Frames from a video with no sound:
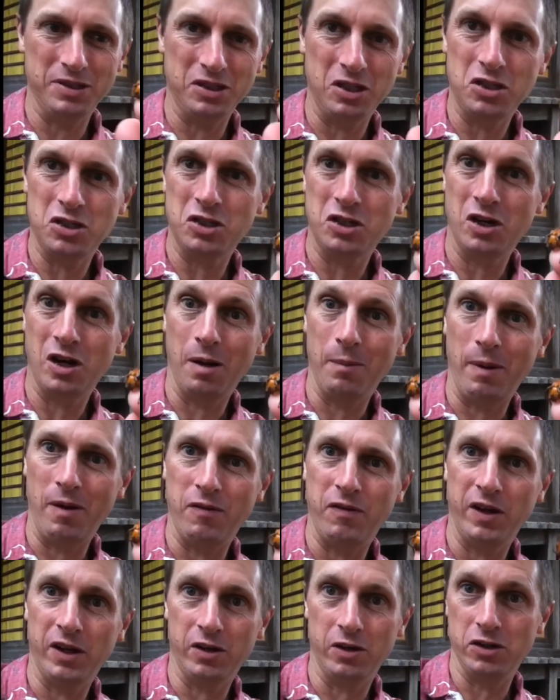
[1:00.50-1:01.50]
positioned it on my
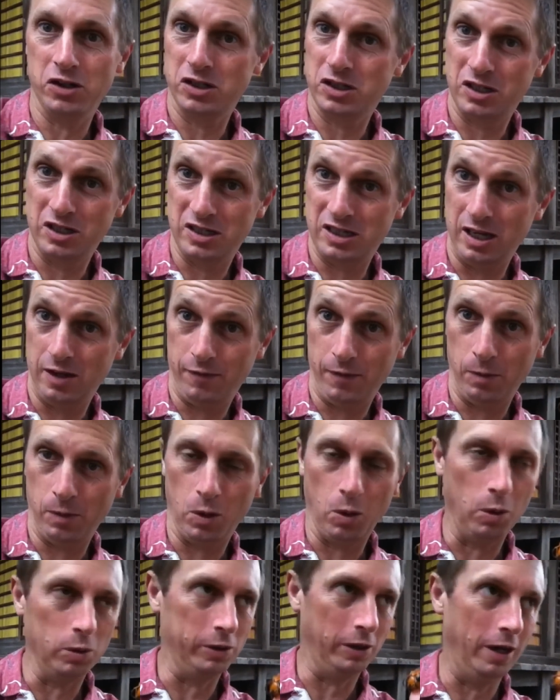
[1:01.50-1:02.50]
finger just to see if it would
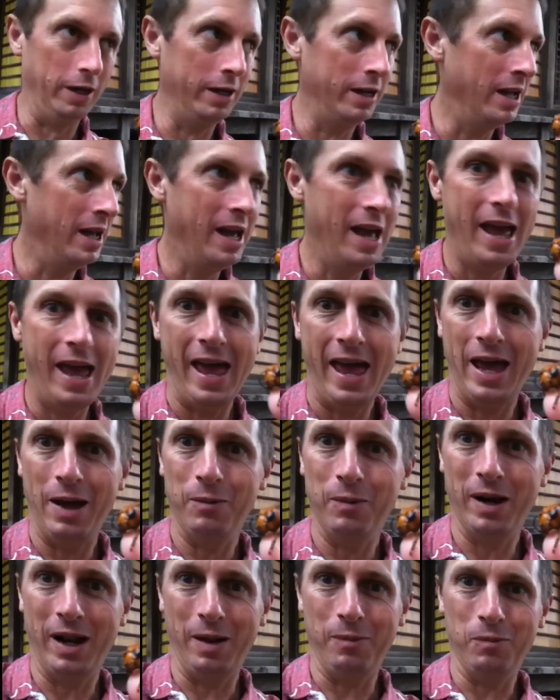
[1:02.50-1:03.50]
hold on. And
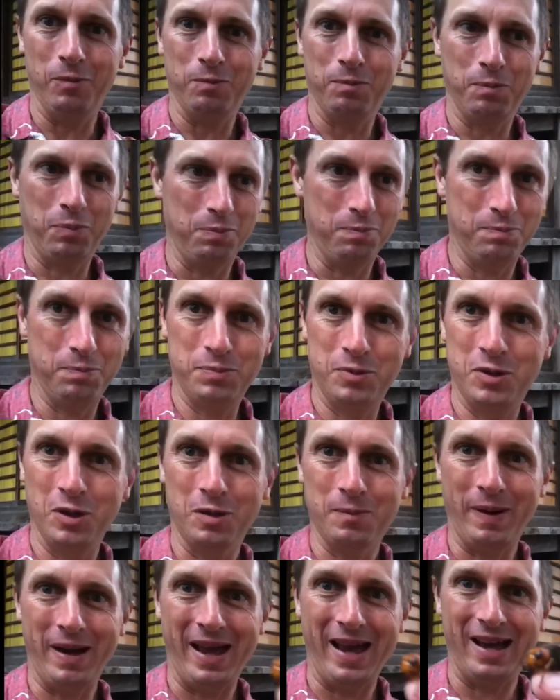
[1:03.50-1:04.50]
when I
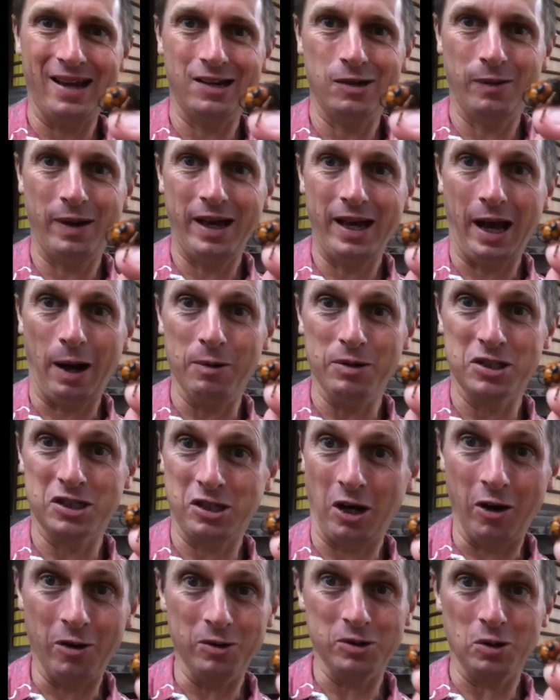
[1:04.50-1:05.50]
took my hand away, I was
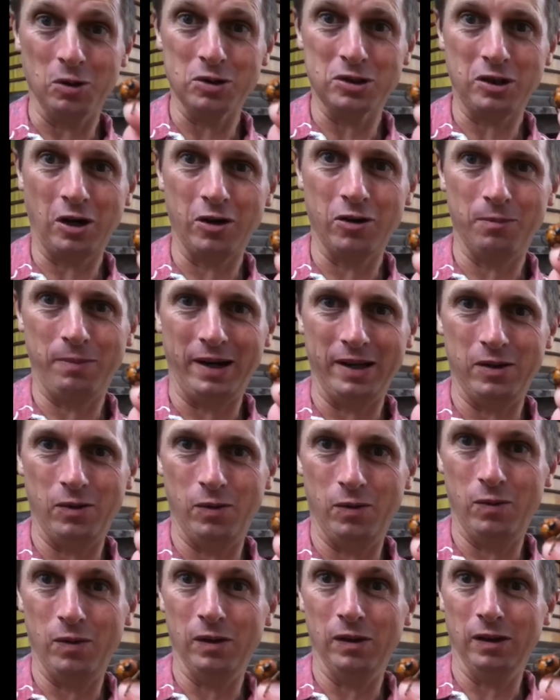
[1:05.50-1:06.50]
so startled by
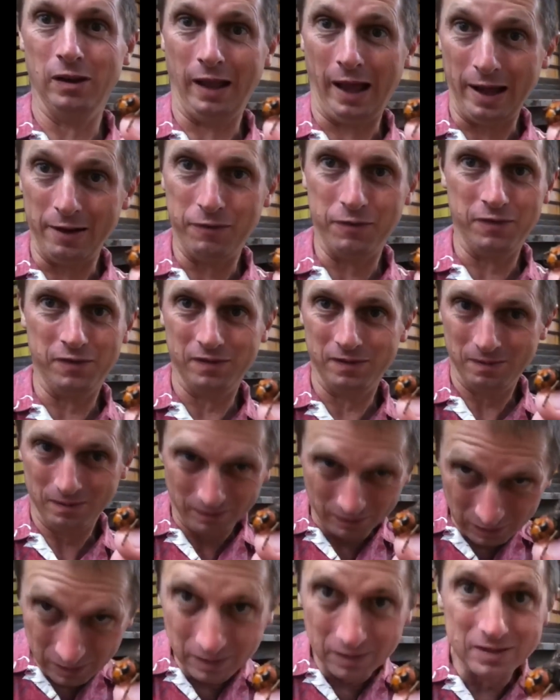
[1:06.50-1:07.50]
the life
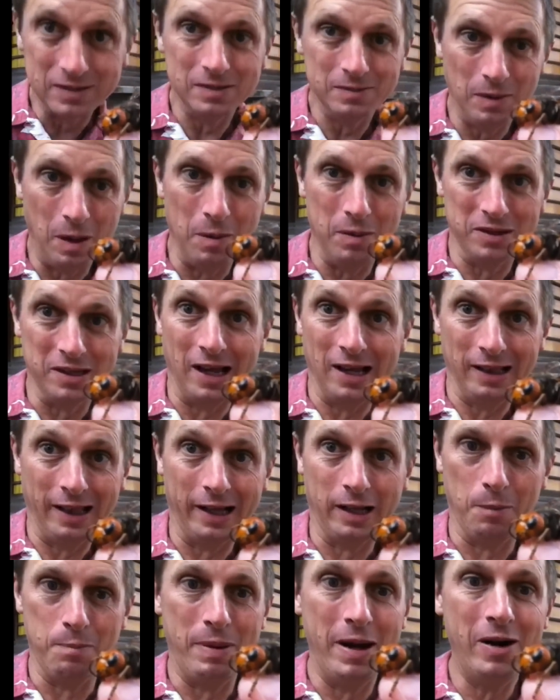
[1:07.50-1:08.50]

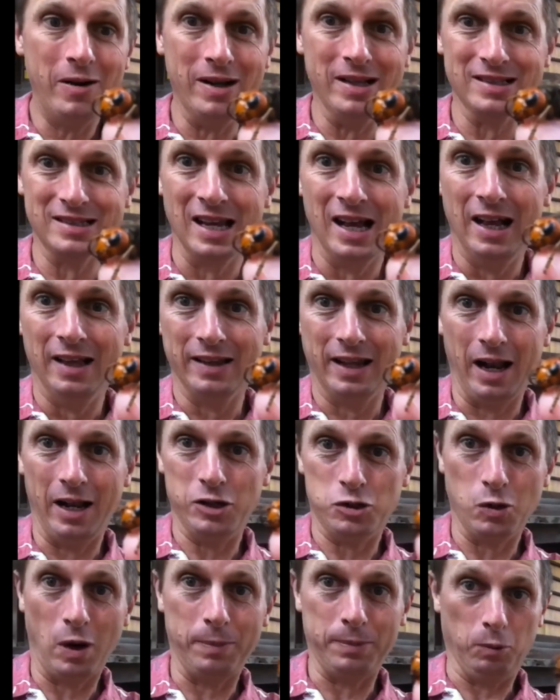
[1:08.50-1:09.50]
like appearance that I
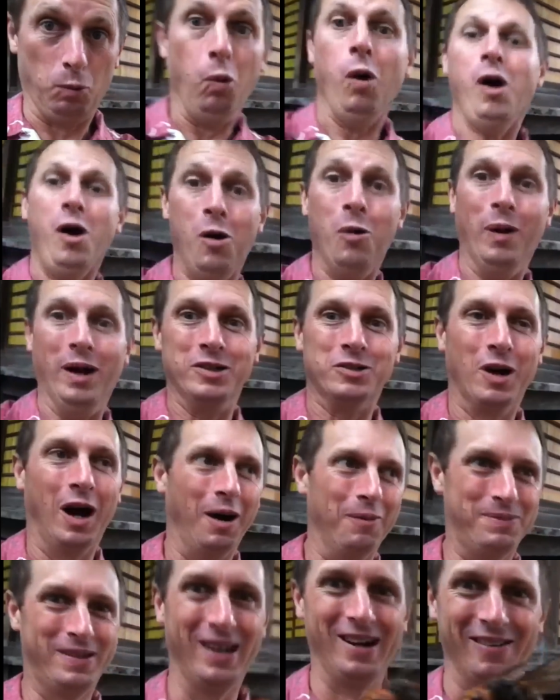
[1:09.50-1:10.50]
dropped it. Whoa, I
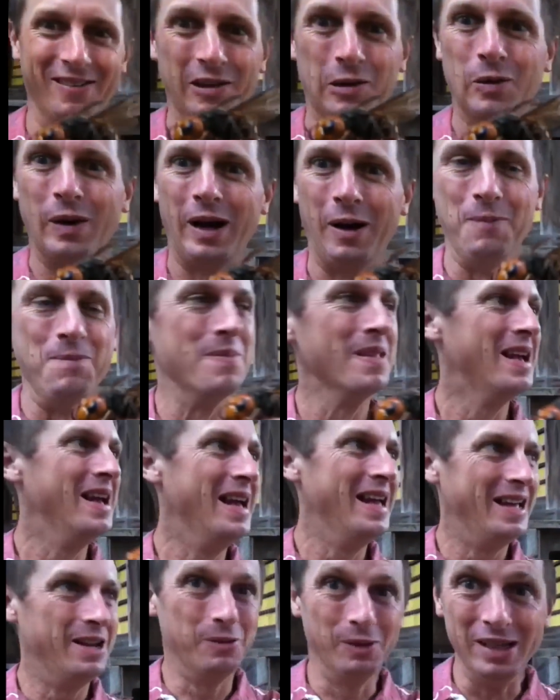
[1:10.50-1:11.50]
dropped it on the ground.
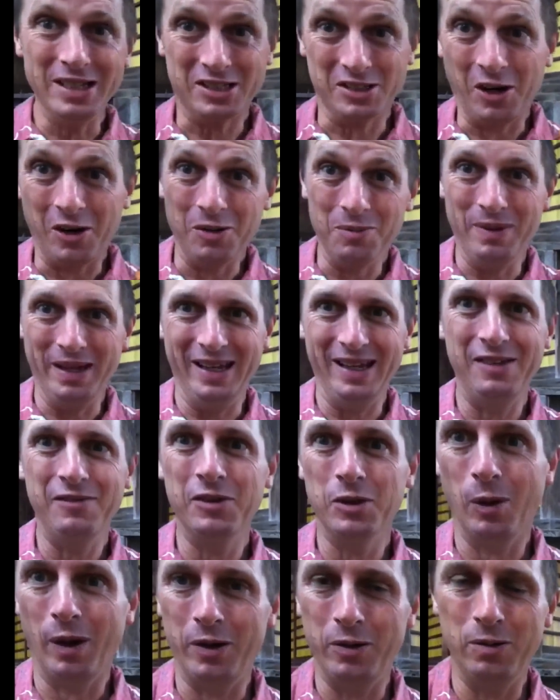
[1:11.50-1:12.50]
It really startled me,
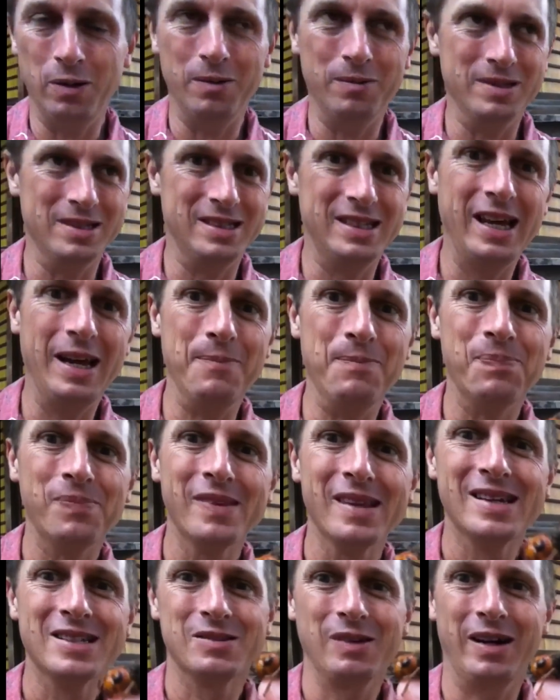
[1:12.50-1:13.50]
even though I knew it was dead.
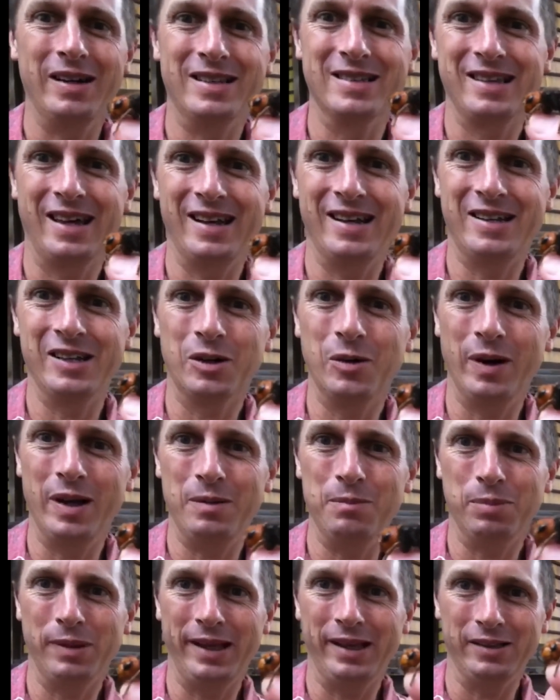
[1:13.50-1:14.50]
So I decided to go ahead
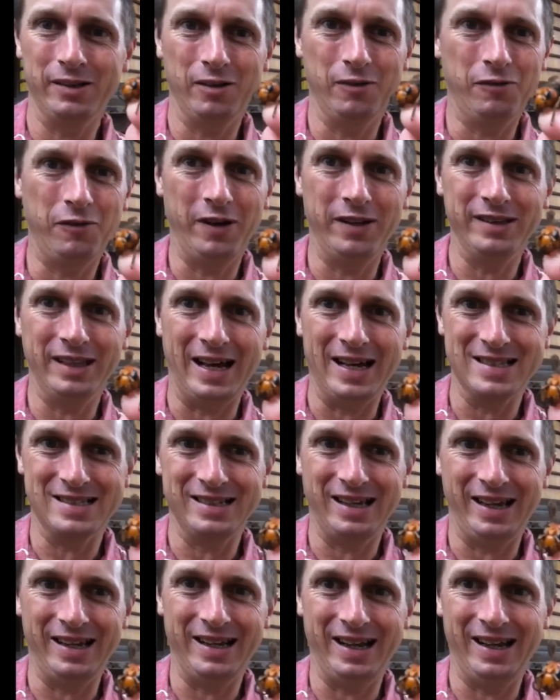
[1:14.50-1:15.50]
and play a little fun last
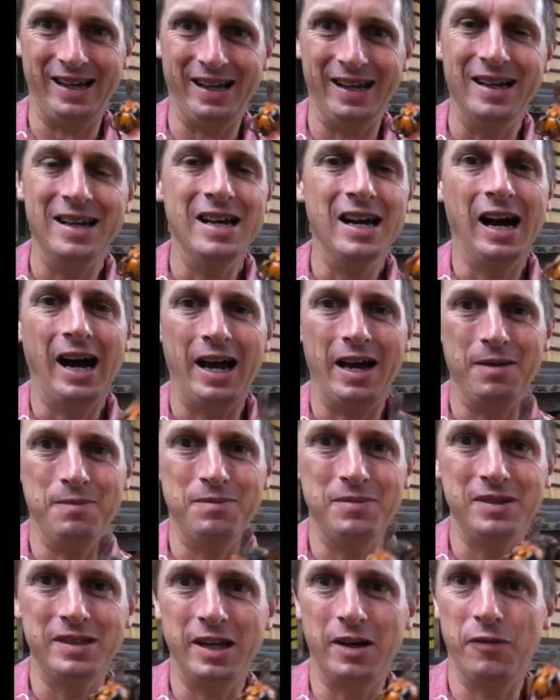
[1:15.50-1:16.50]
night. I
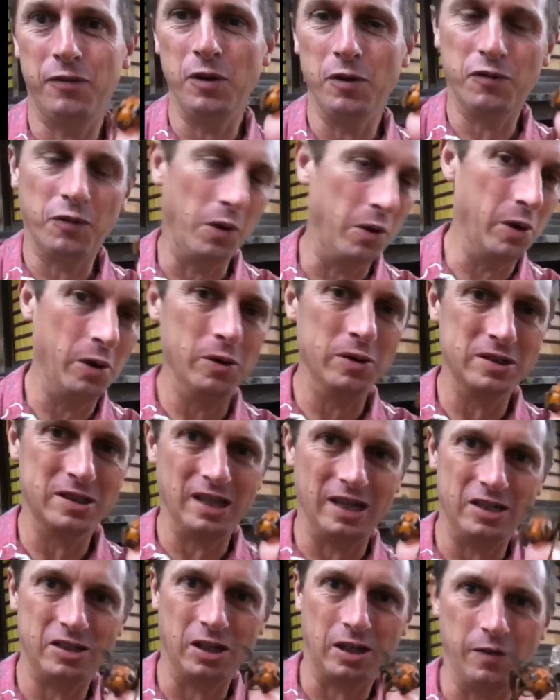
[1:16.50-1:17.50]
did a few photos,
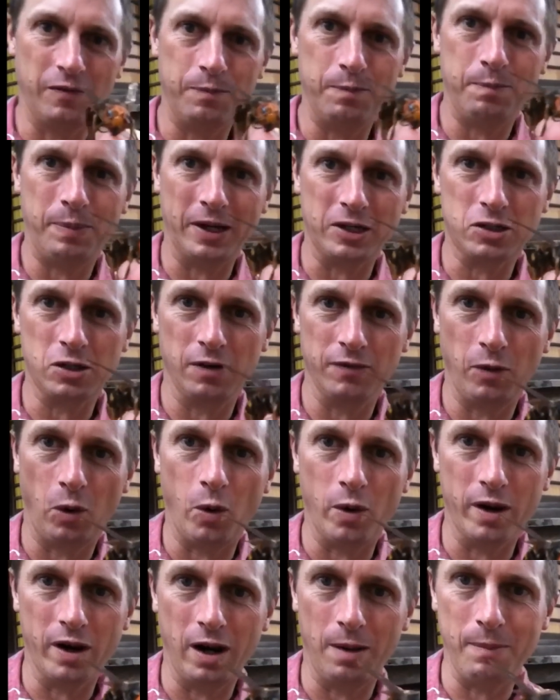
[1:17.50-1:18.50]
took a picture of the
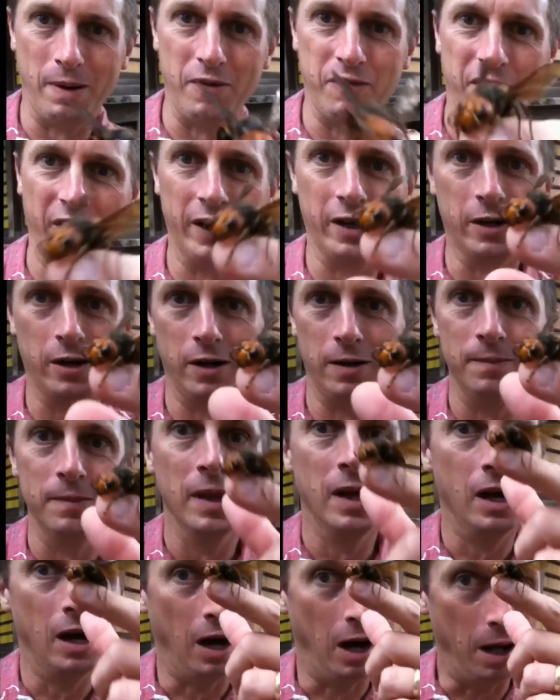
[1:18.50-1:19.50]
hornet on my finger,
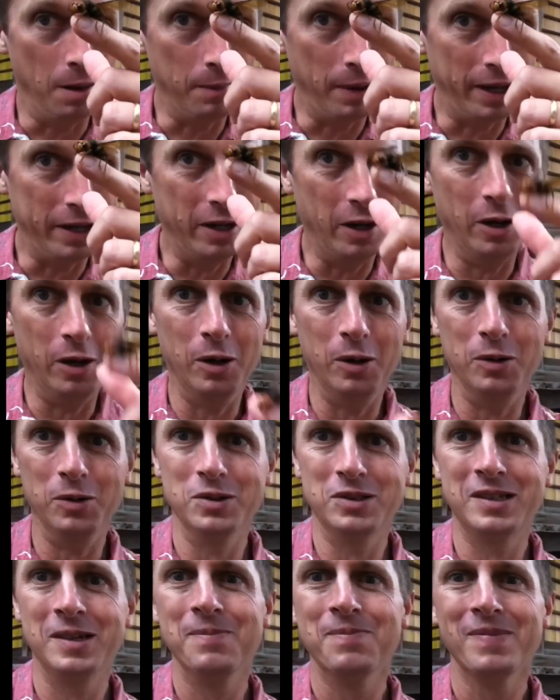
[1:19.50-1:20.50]
on my
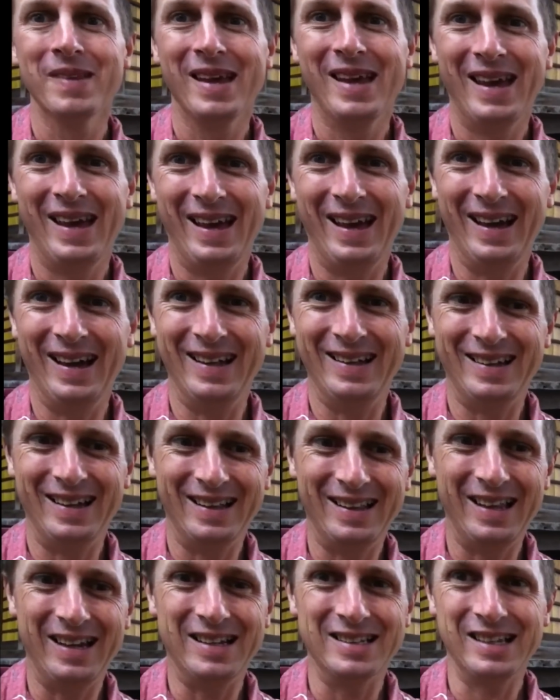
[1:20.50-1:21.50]
nose, and
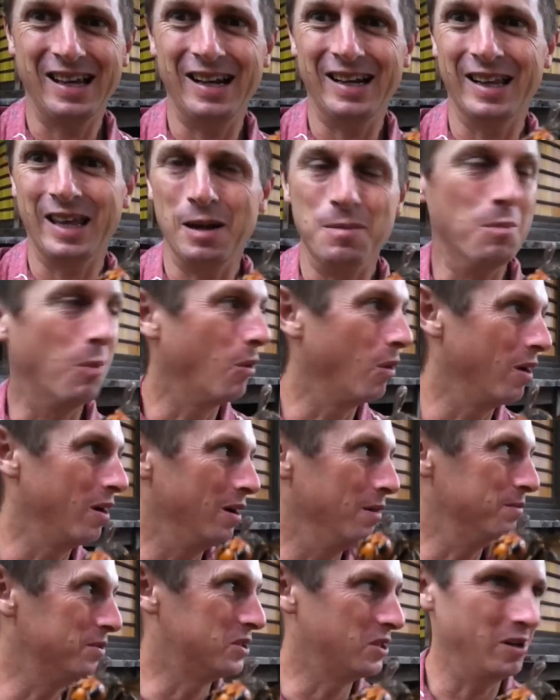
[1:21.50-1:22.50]
then decided to get more
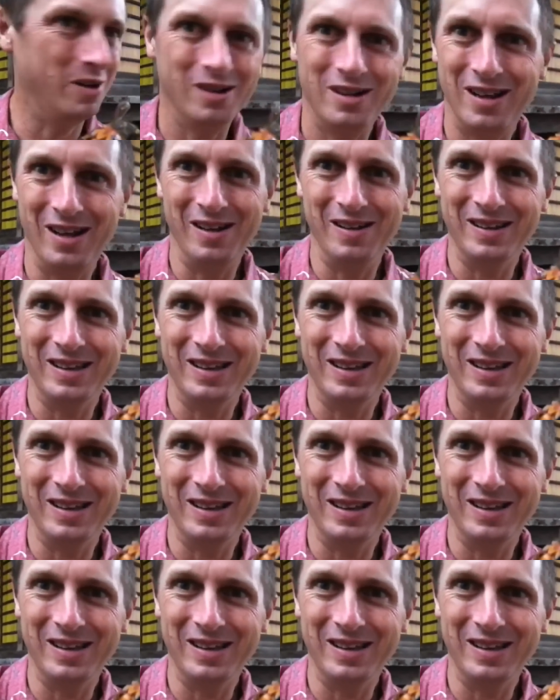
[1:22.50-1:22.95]
absurd,